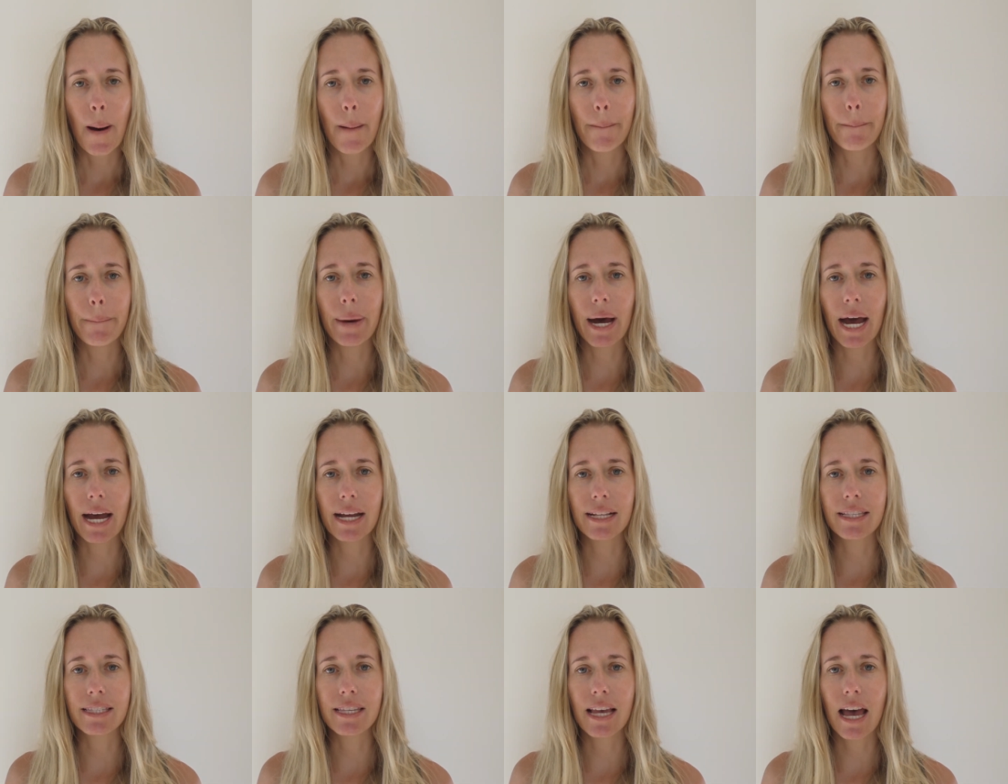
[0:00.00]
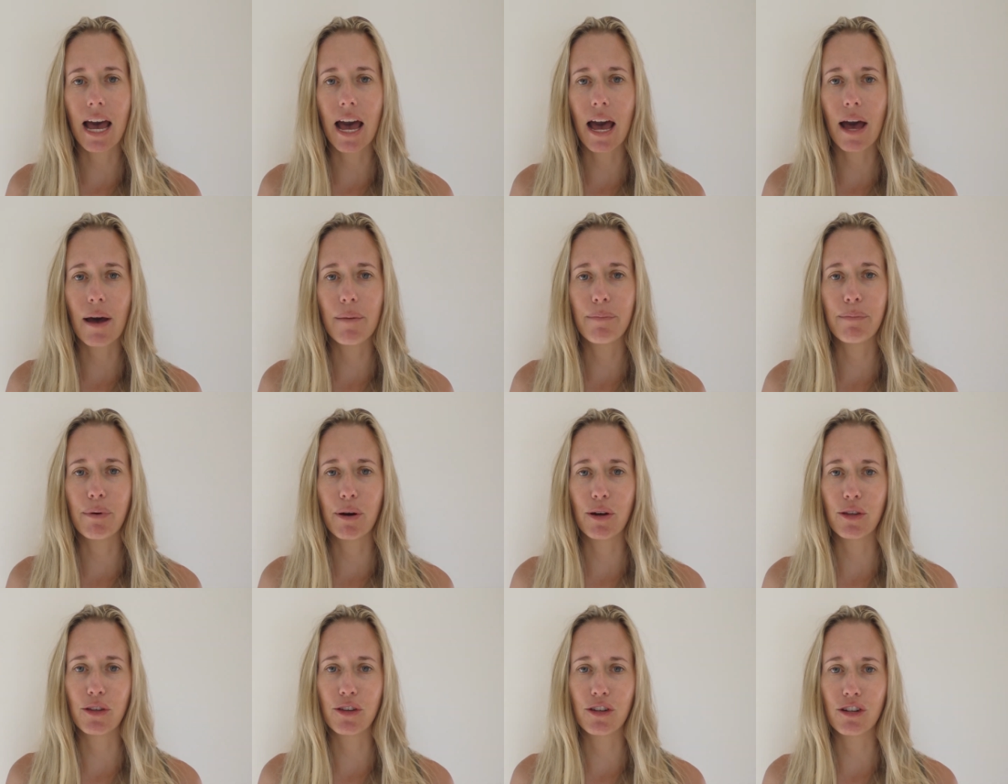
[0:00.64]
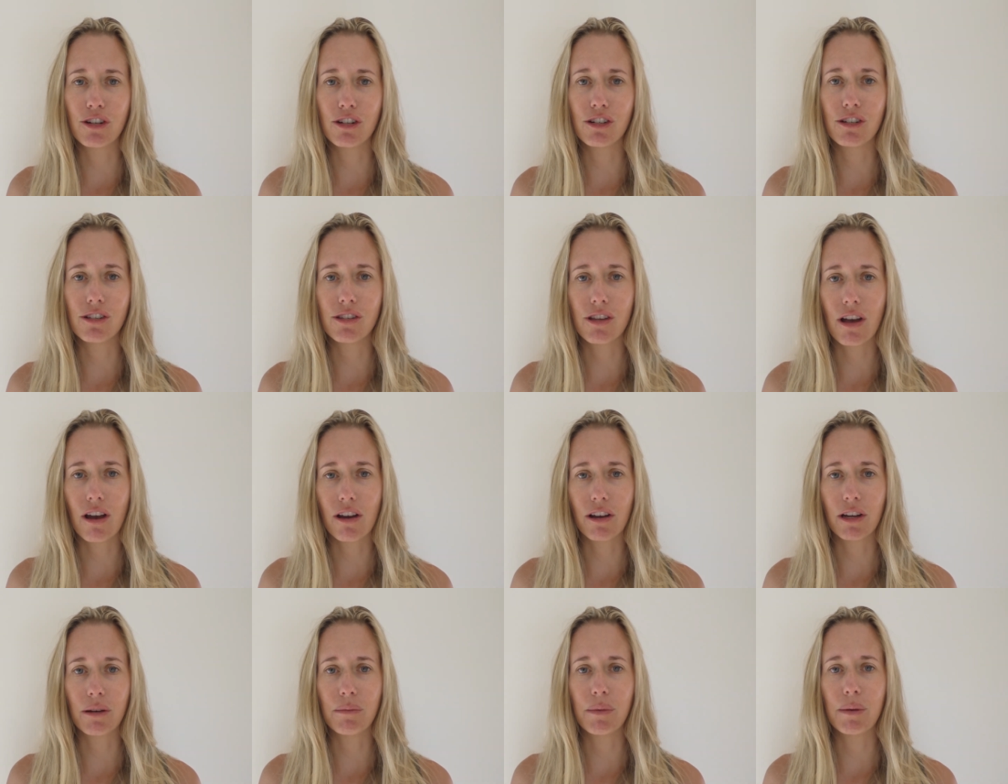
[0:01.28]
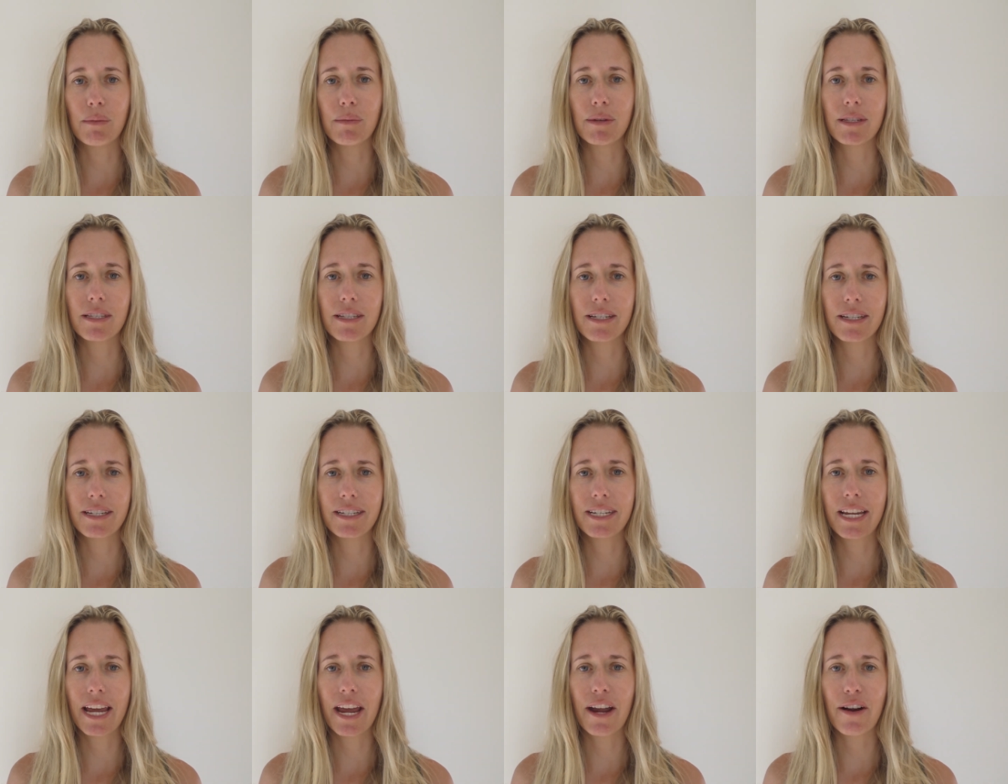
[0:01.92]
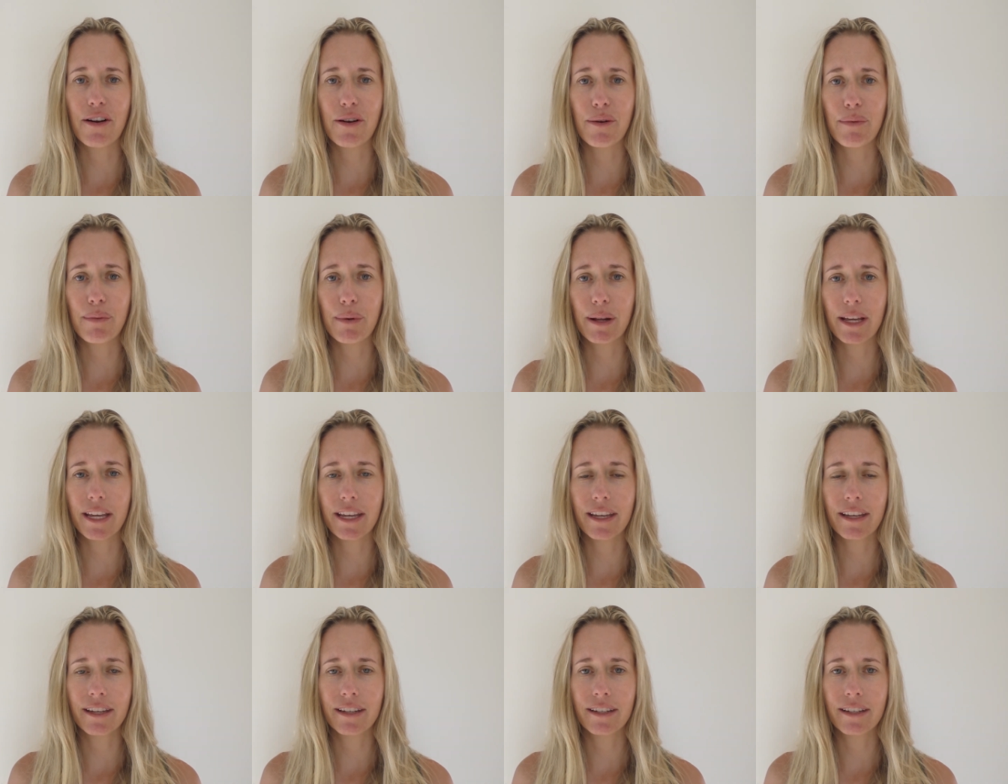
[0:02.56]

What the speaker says: But both you girls are gonna be missed terribly.